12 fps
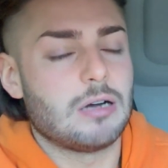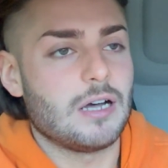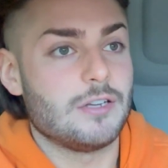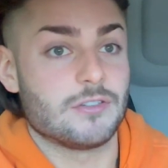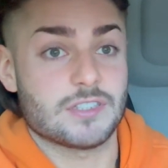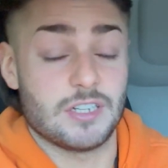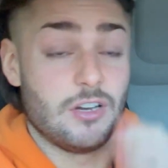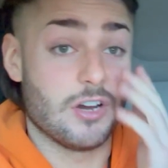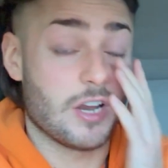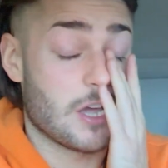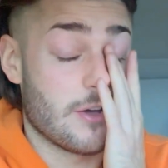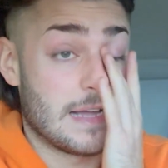not so long
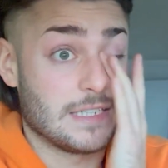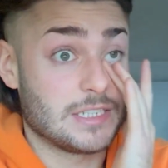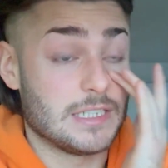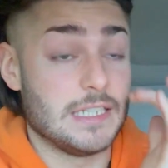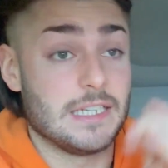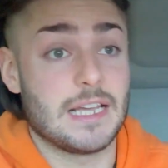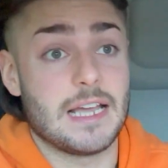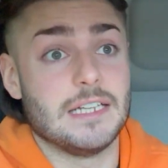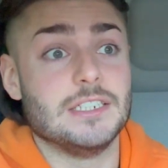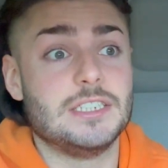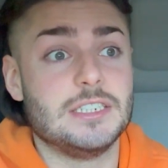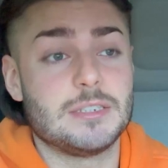ago, actually,
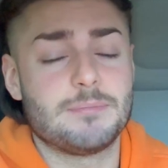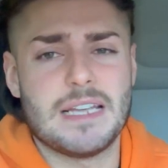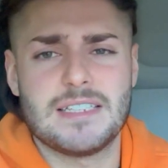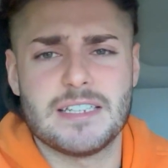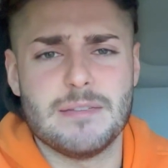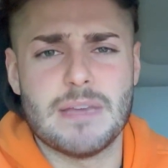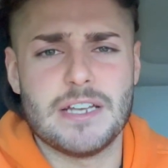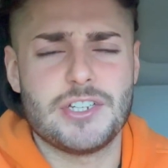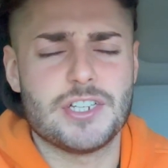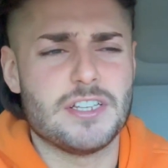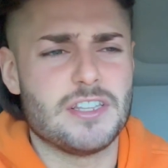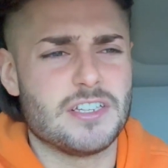and she just basically
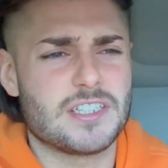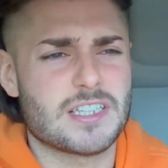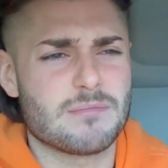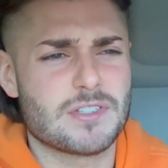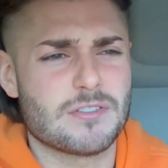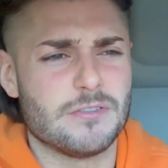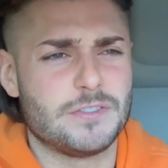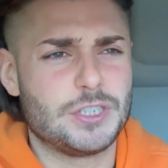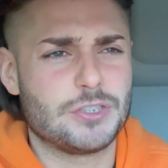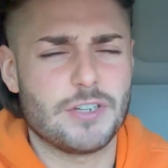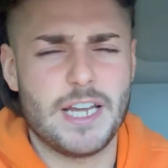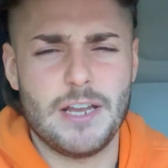mentioned that some sort of
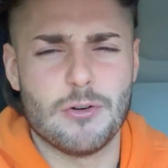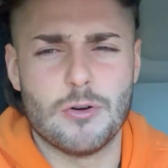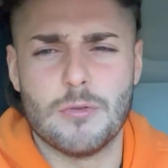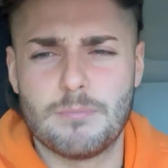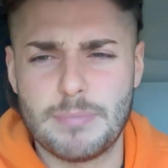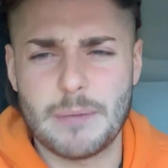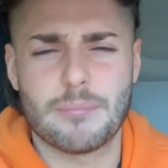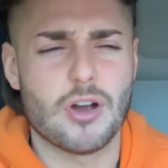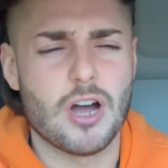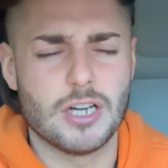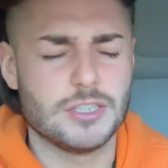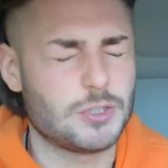tree or big
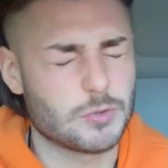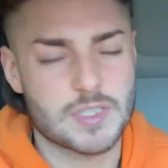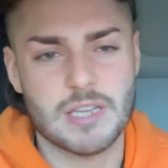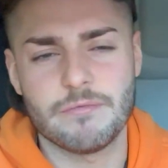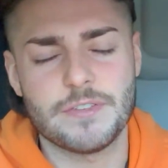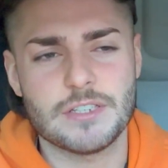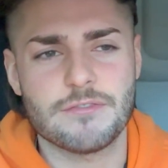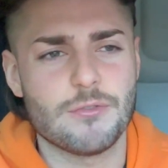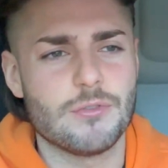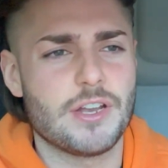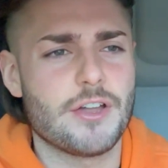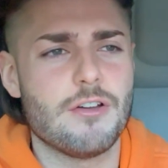branch or something's
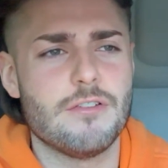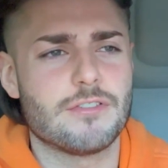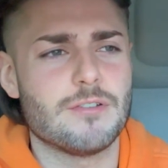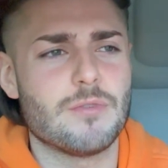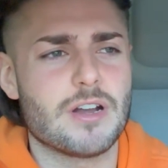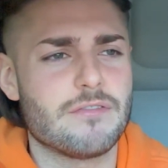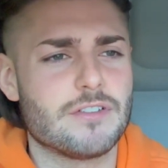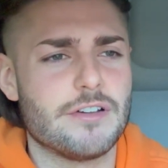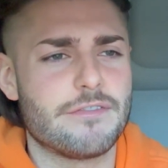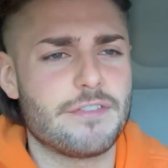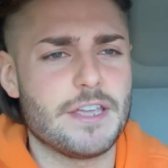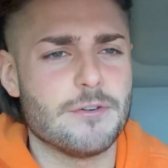fallen over in one of her
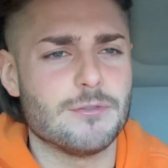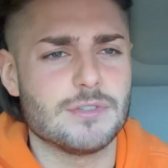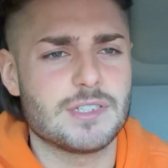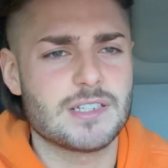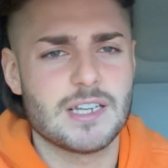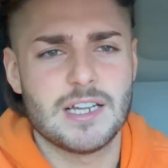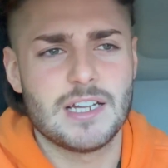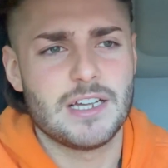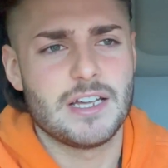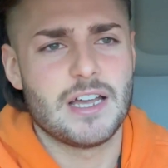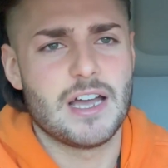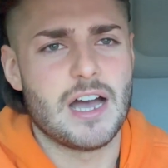fields.
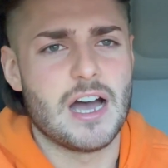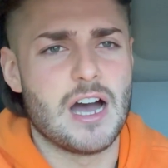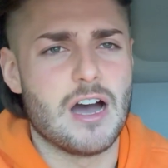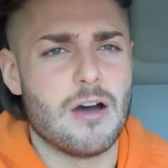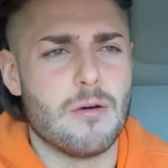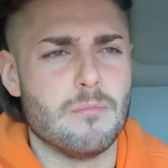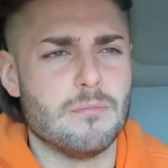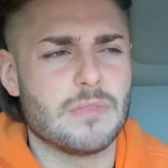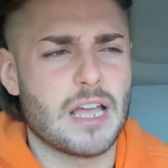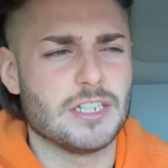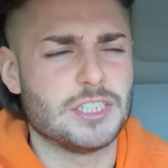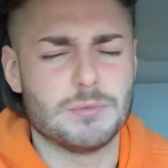And
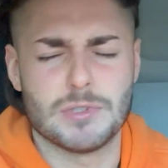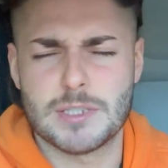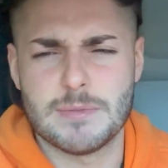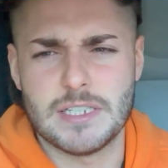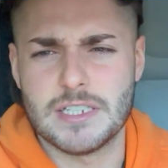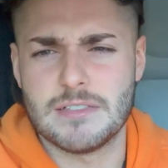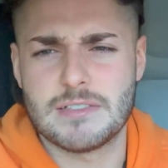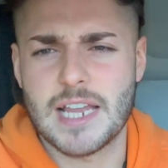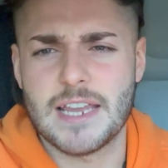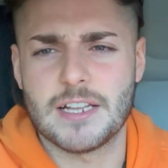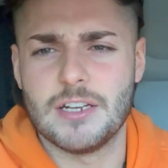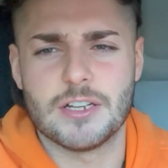she wants me to
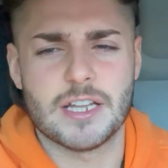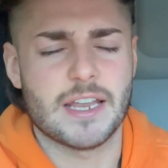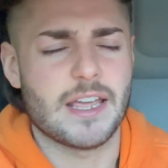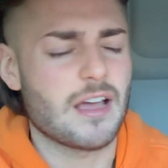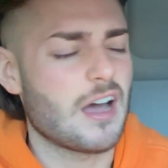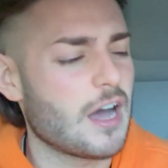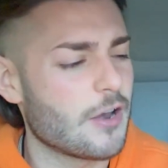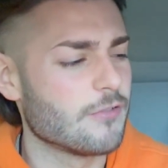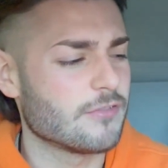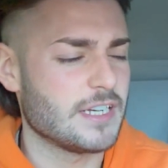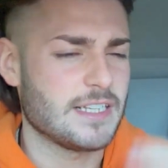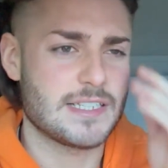take a look at it. I don't
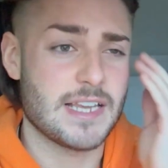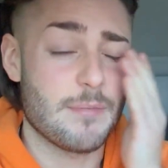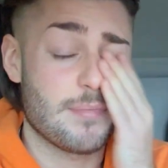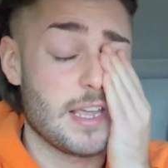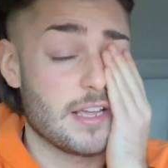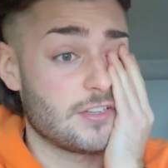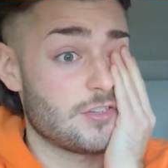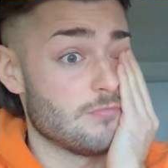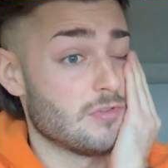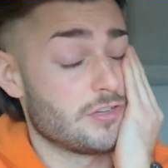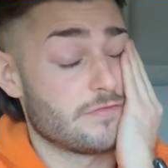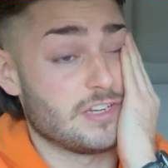really see it being too
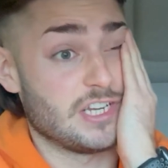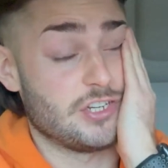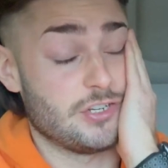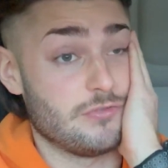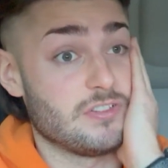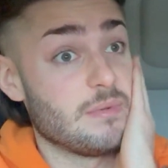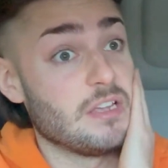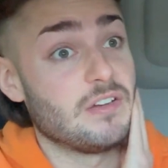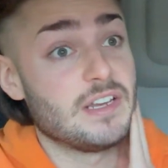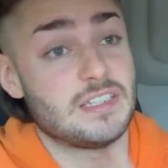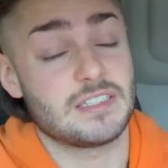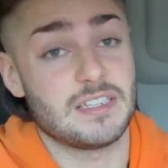much of an issue, to be
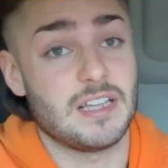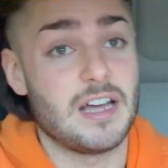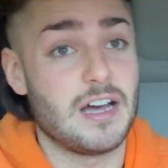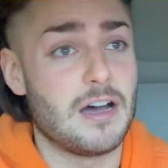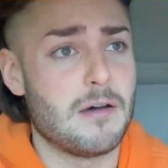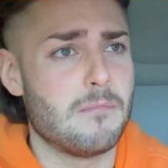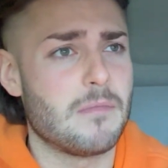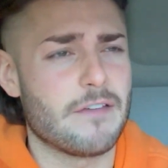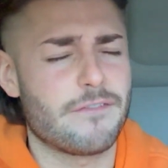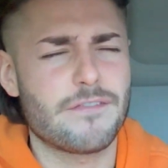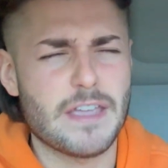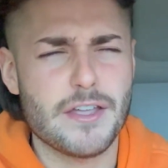honest. I
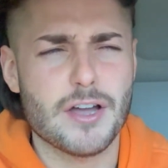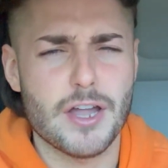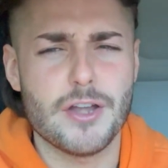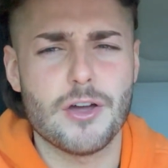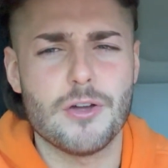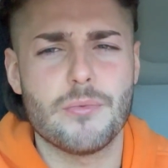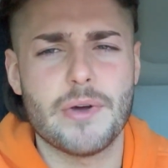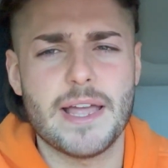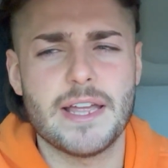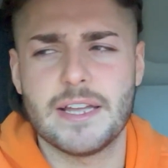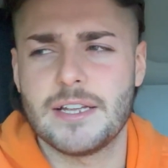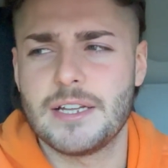think I know
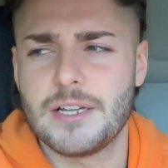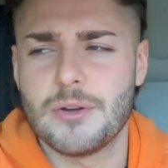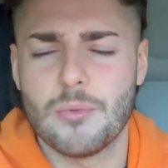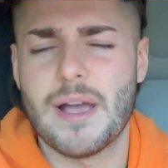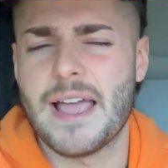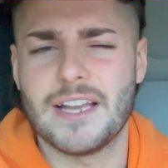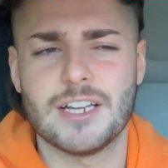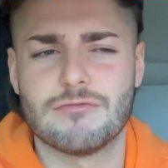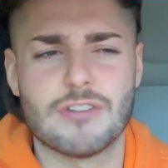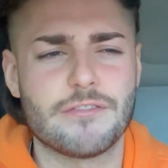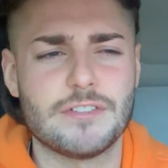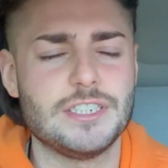where
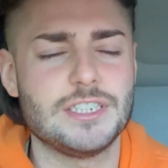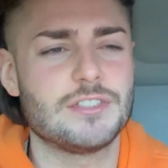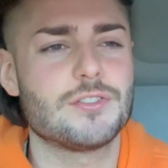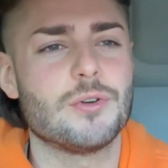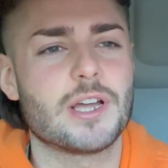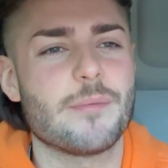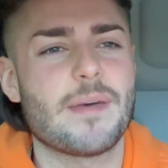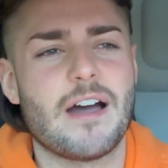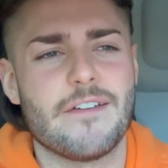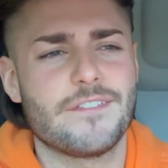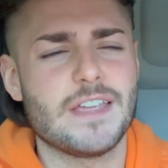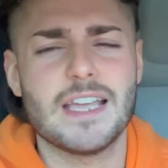roughly she's talking about.
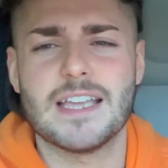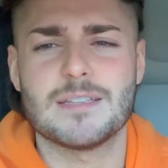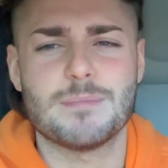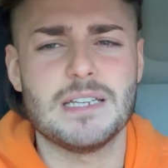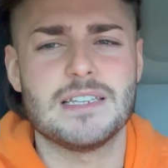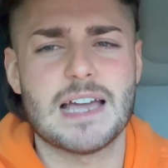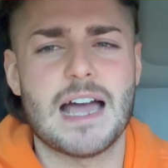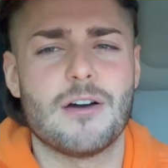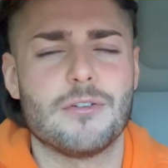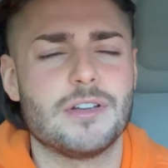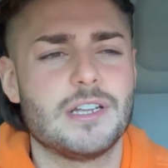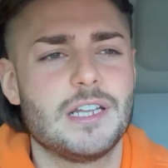I think it's been
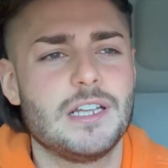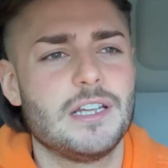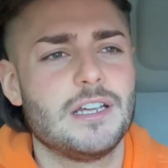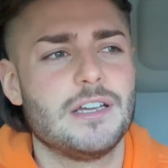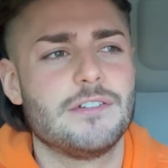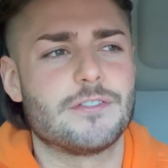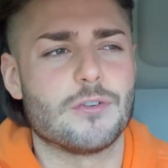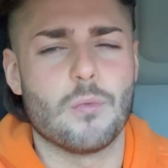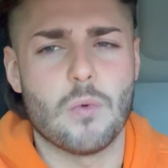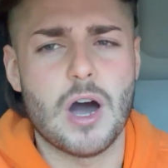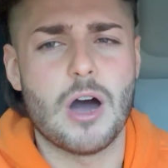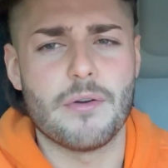down for a
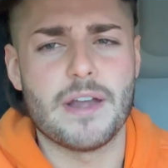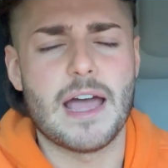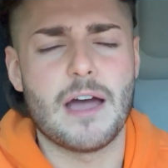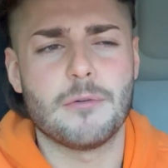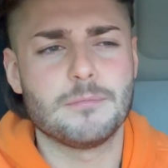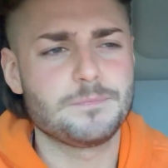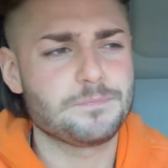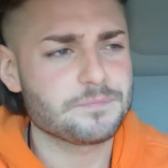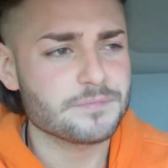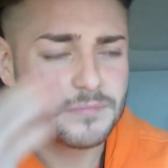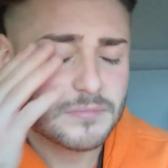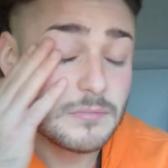while now.
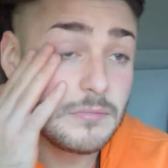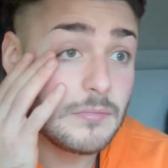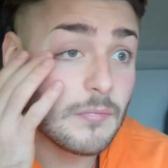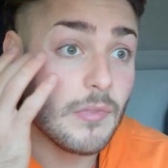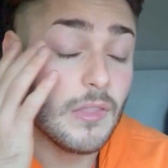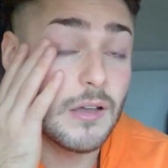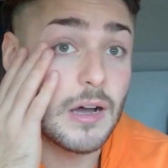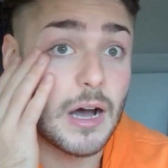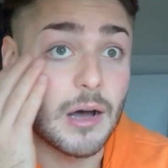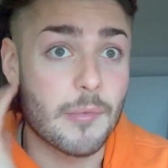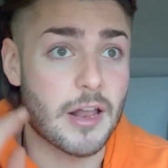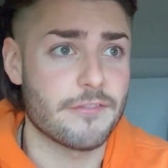
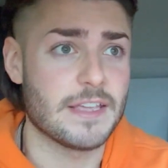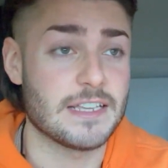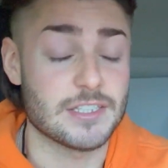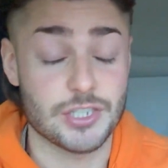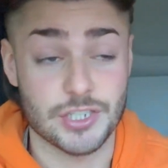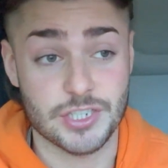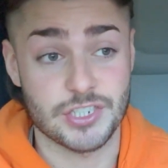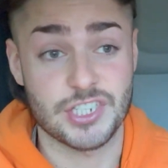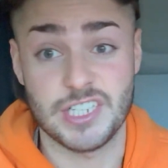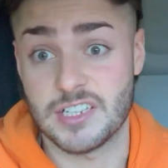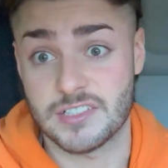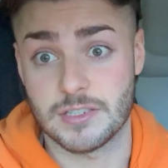I think it's just because
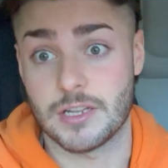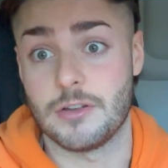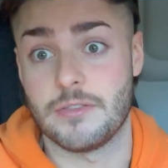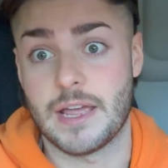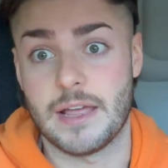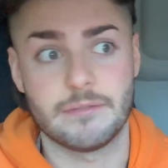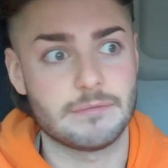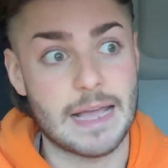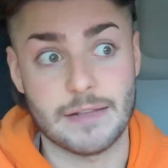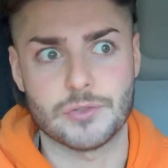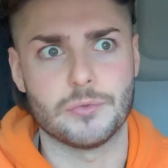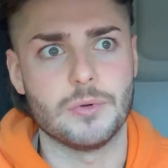she doesn't go there
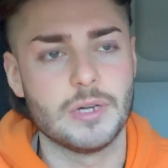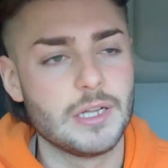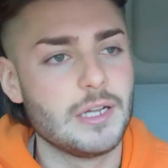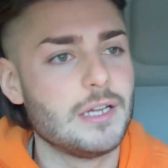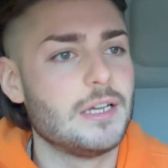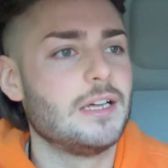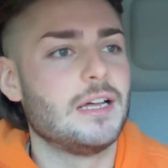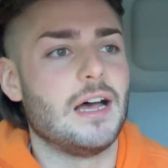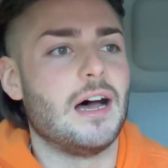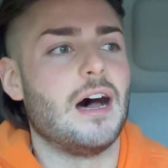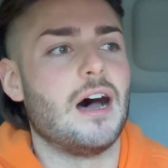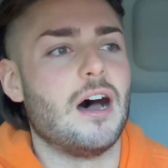at all.
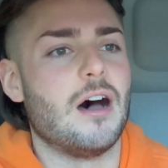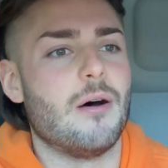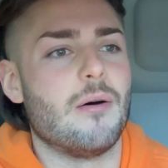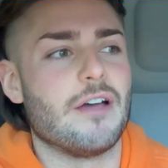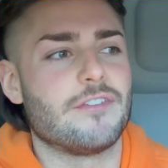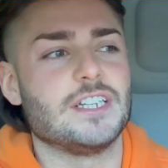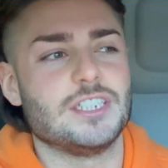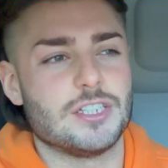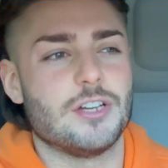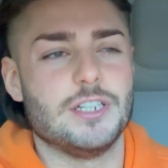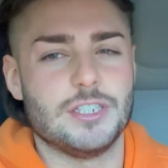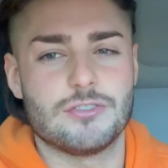I think she's
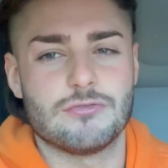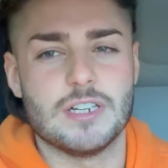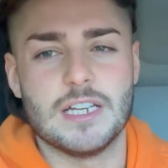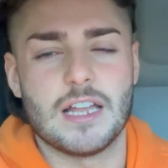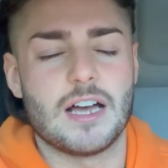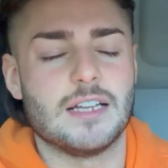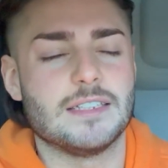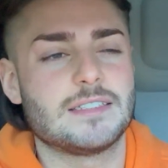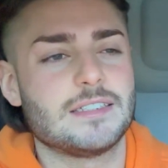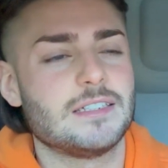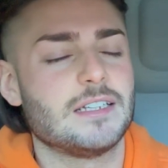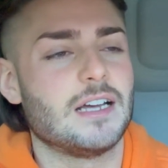only just
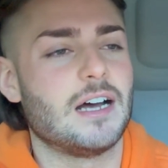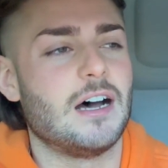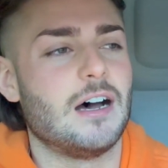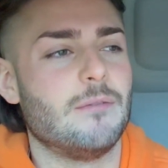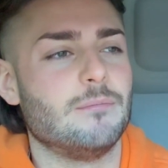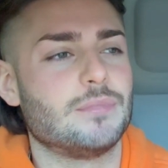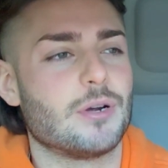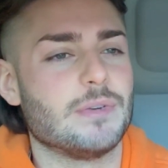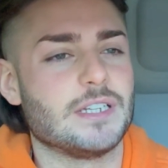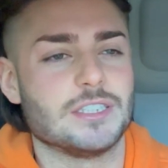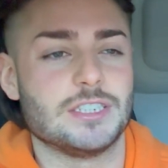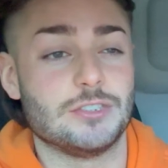realised, probably
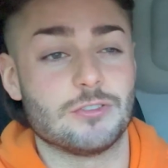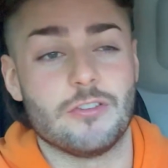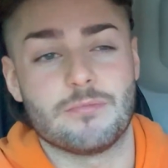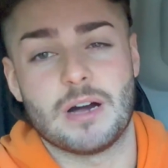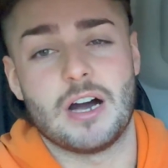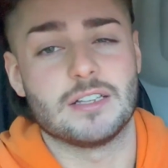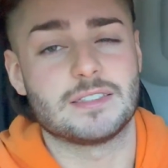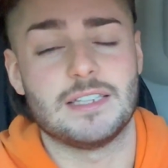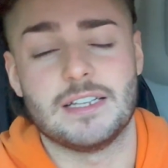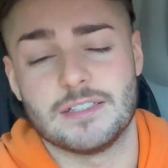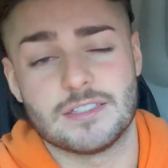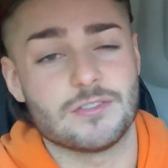because she drove past
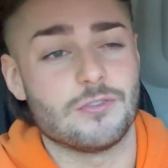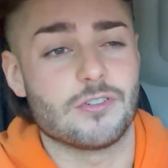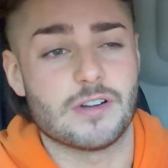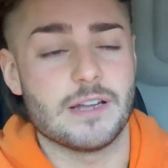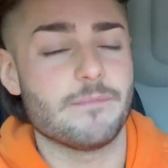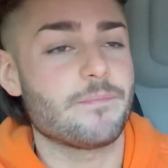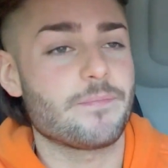it and saw it,